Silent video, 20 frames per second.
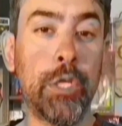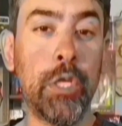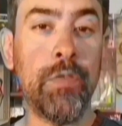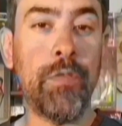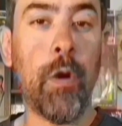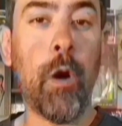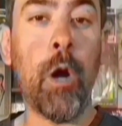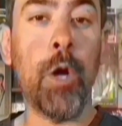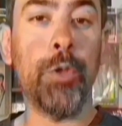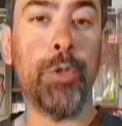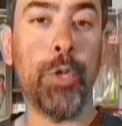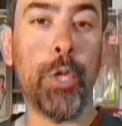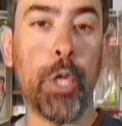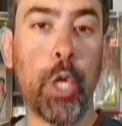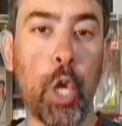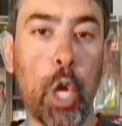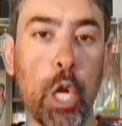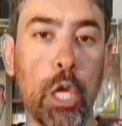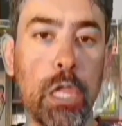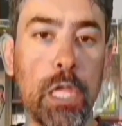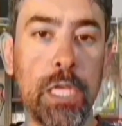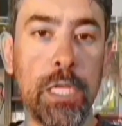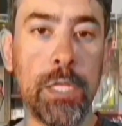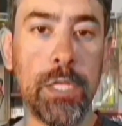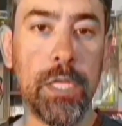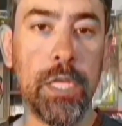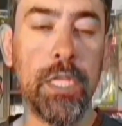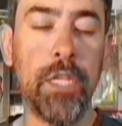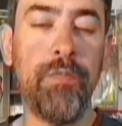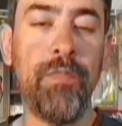Arthur Kirkland, a
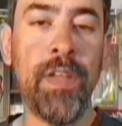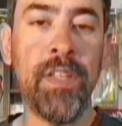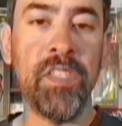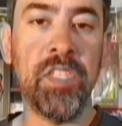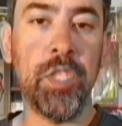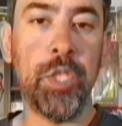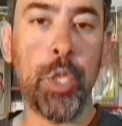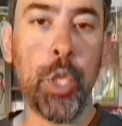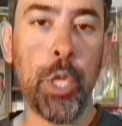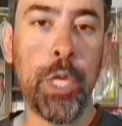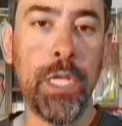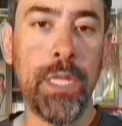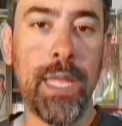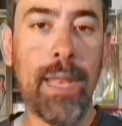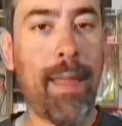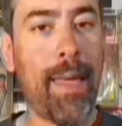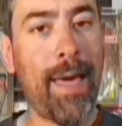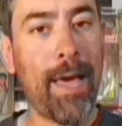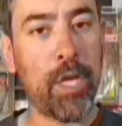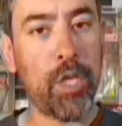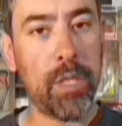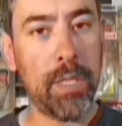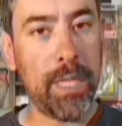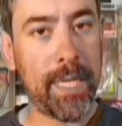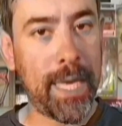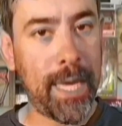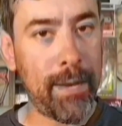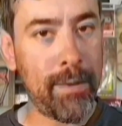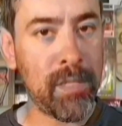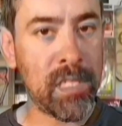defense attorney that actually
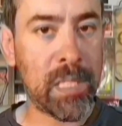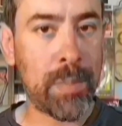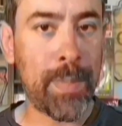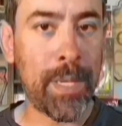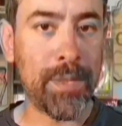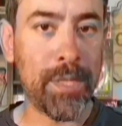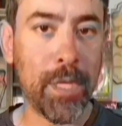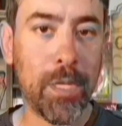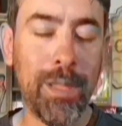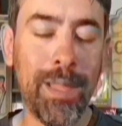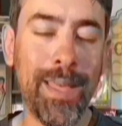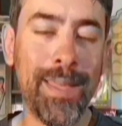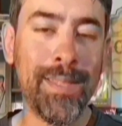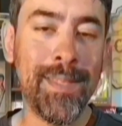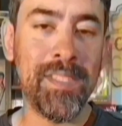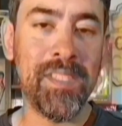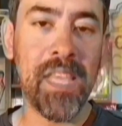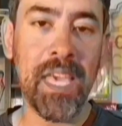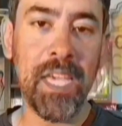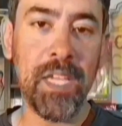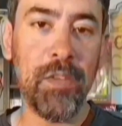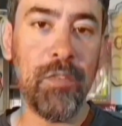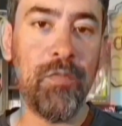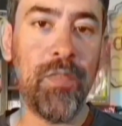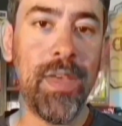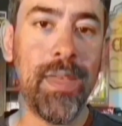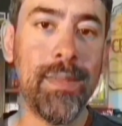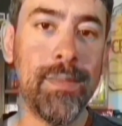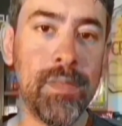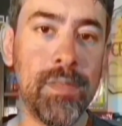cares about the clients that he
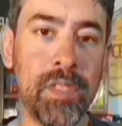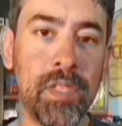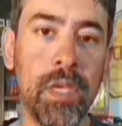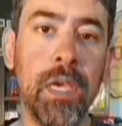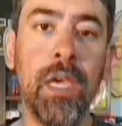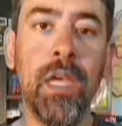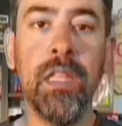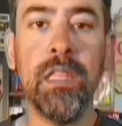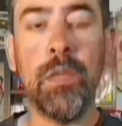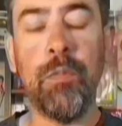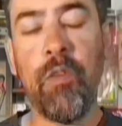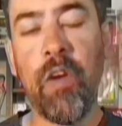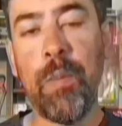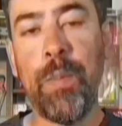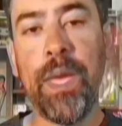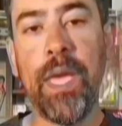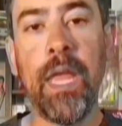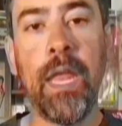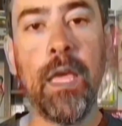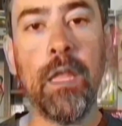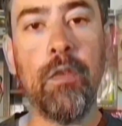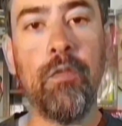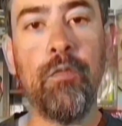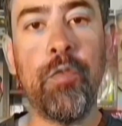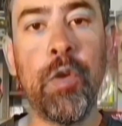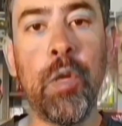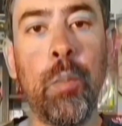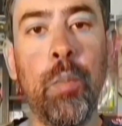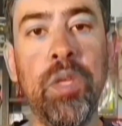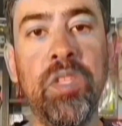defends. At the very beginning of the film, we
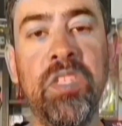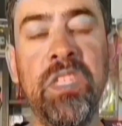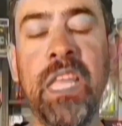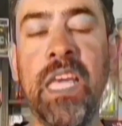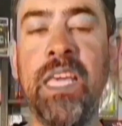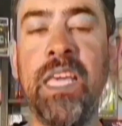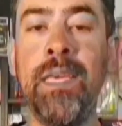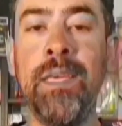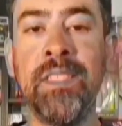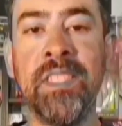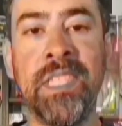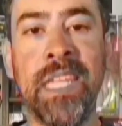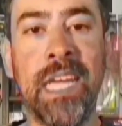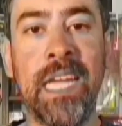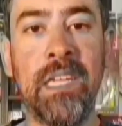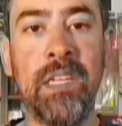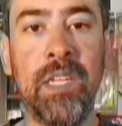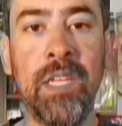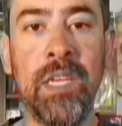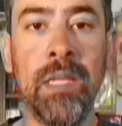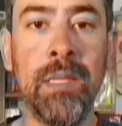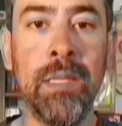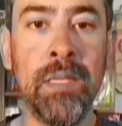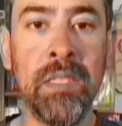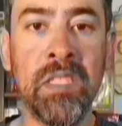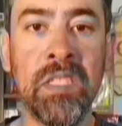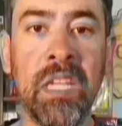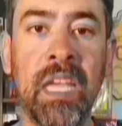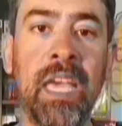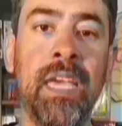see that he is an idealist
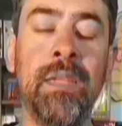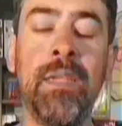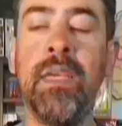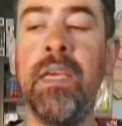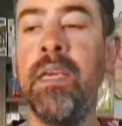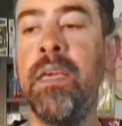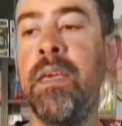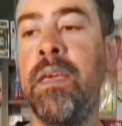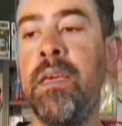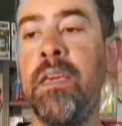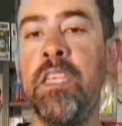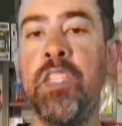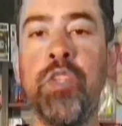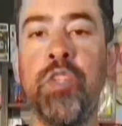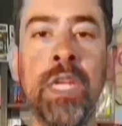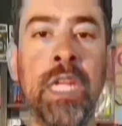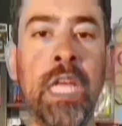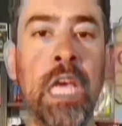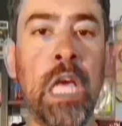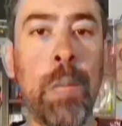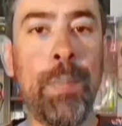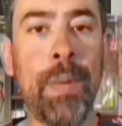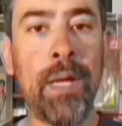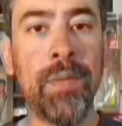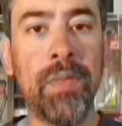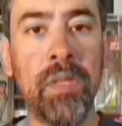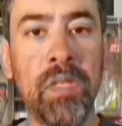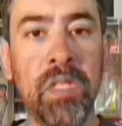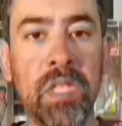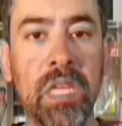and he's trying to help out this
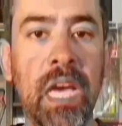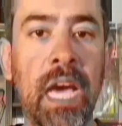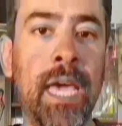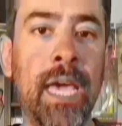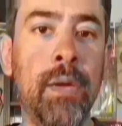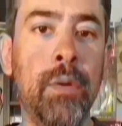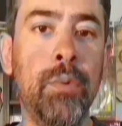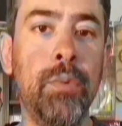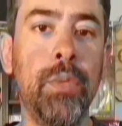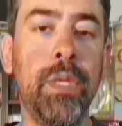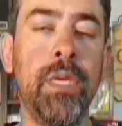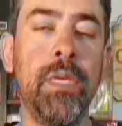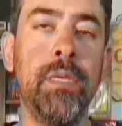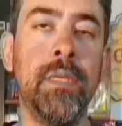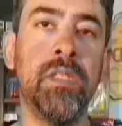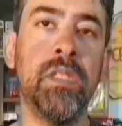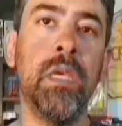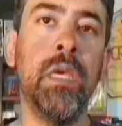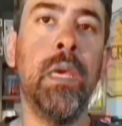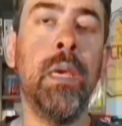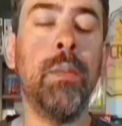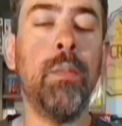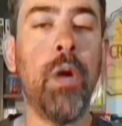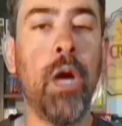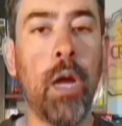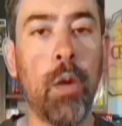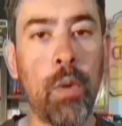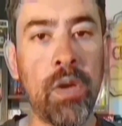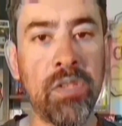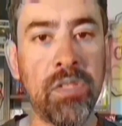guy who is
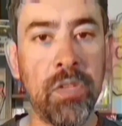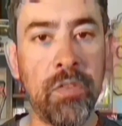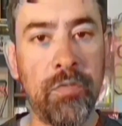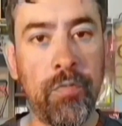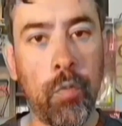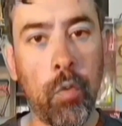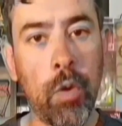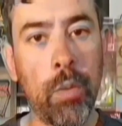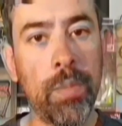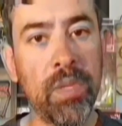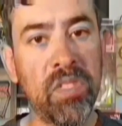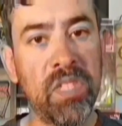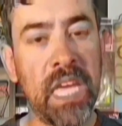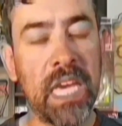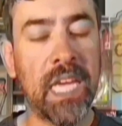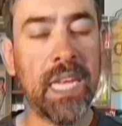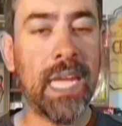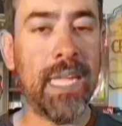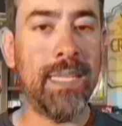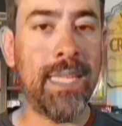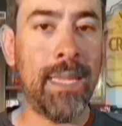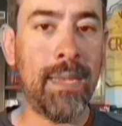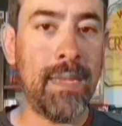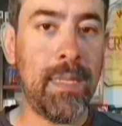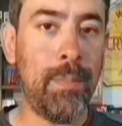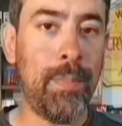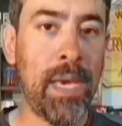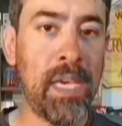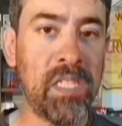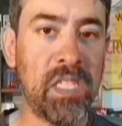arrested for mistaken identity,
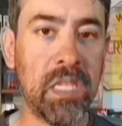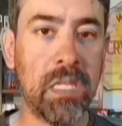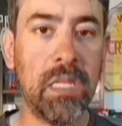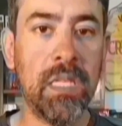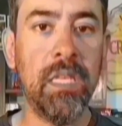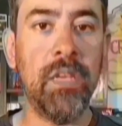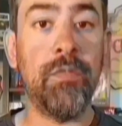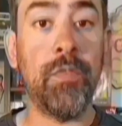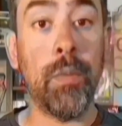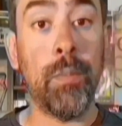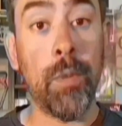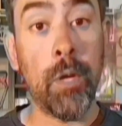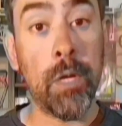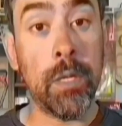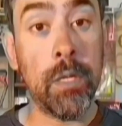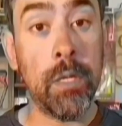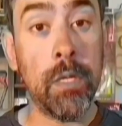basically for murder.